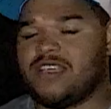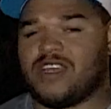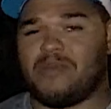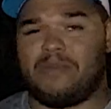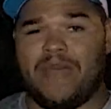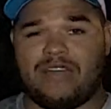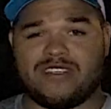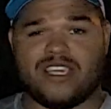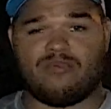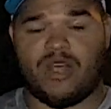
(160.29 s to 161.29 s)
is gonna be
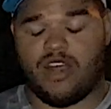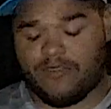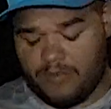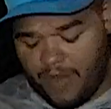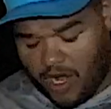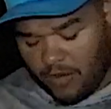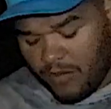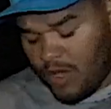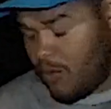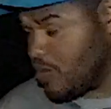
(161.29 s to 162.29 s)
bouncing it right off the bottom.
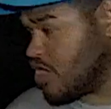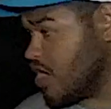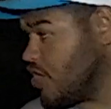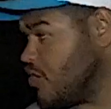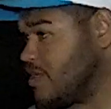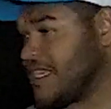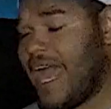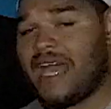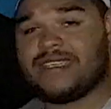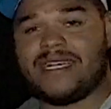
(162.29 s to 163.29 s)
What you're gonna do is
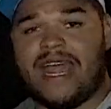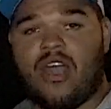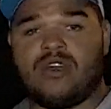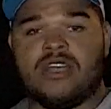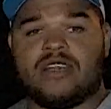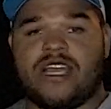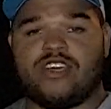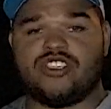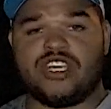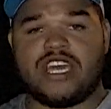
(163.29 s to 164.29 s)
cast it out, let
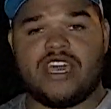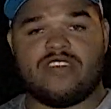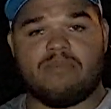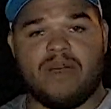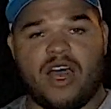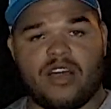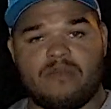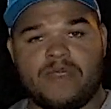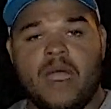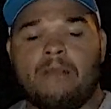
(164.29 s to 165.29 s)
your jig hit the
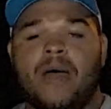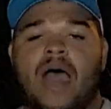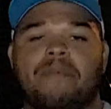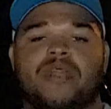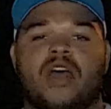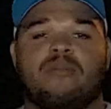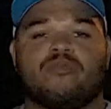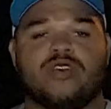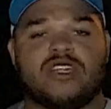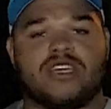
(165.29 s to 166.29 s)
bottom, pop it up,
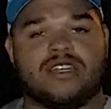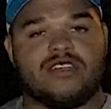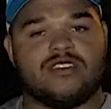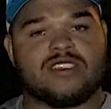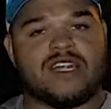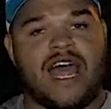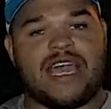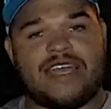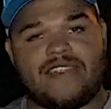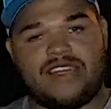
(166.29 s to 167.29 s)
reel in a little slack,
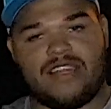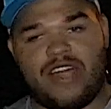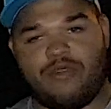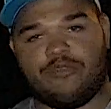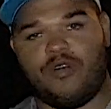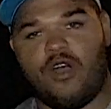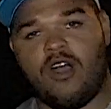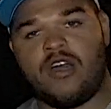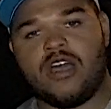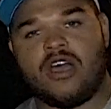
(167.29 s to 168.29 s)
and then let it
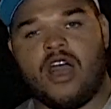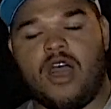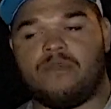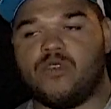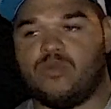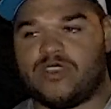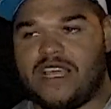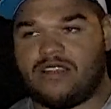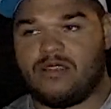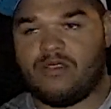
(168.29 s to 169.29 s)
fall. You want
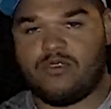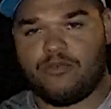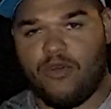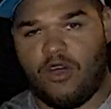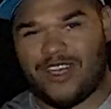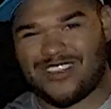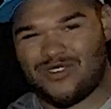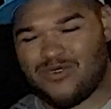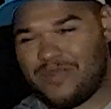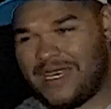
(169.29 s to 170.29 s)
that to fall
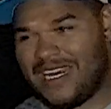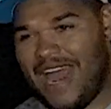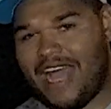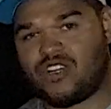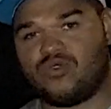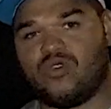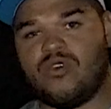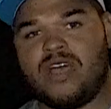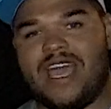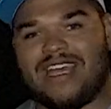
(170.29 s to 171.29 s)
extremely natural
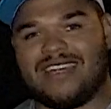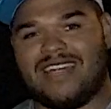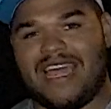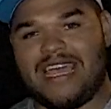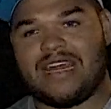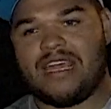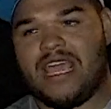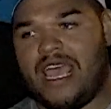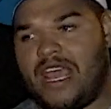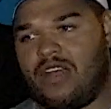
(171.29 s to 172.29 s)
and light
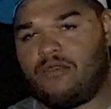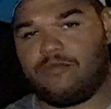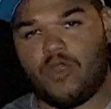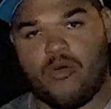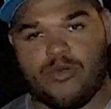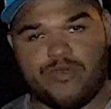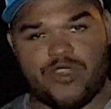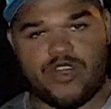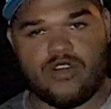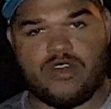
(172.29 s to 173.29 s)
and flowing with
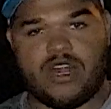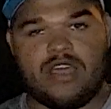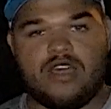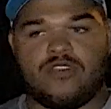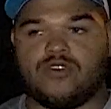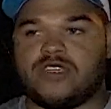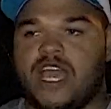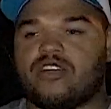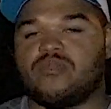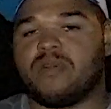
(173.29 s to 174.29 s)
the current. Those
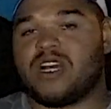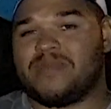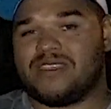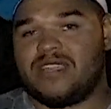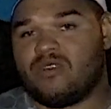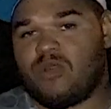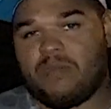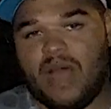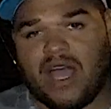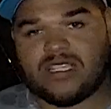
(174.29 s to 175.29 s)
gag grouper are going to be sitting
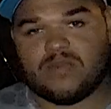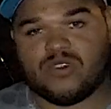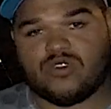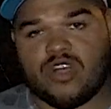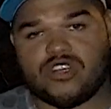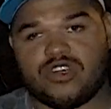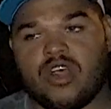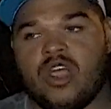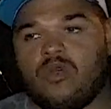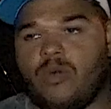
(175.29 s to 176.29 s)
right behind some structure,
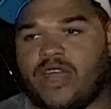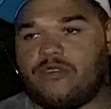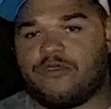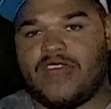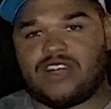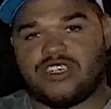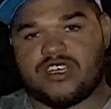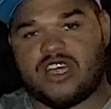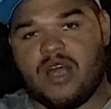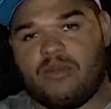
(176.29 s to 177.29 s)
waiting for that
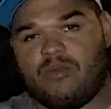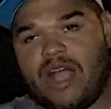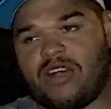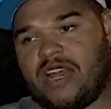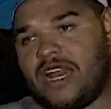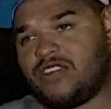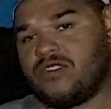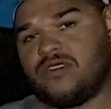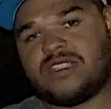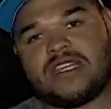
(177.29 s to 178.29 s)
jig to come around it, and as
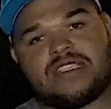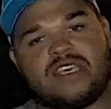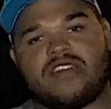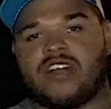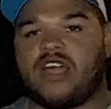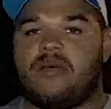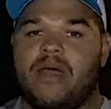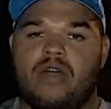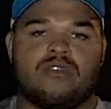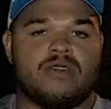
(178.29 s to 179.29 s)
soon as they see it, they're going to come
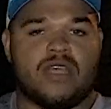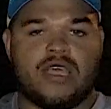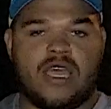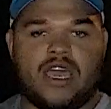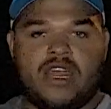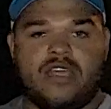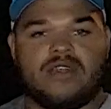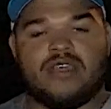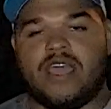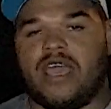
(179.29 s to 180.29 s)
out, hit it,
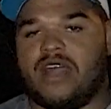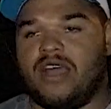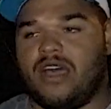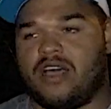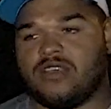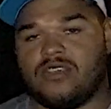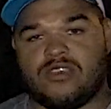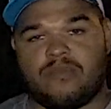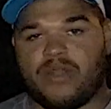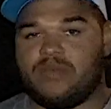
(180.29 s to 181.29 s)
and
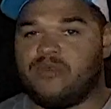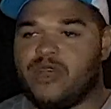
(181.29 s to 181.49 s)
you better be